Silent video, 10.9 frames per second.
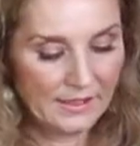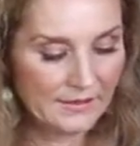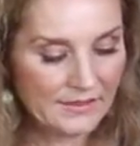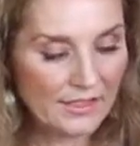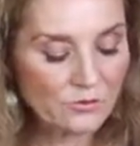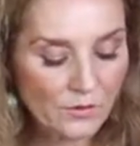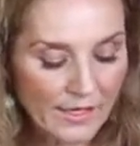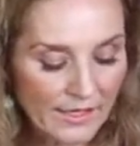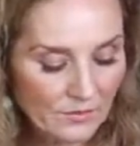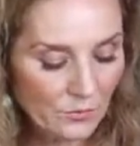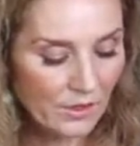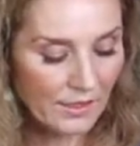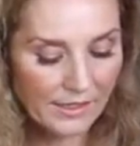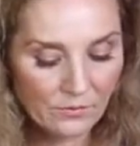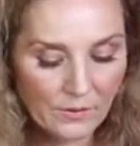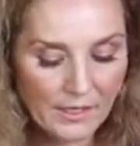it's getting ready. We're going to
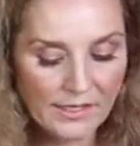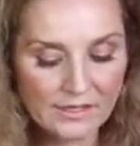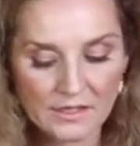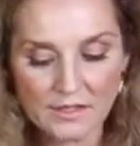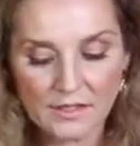get ready to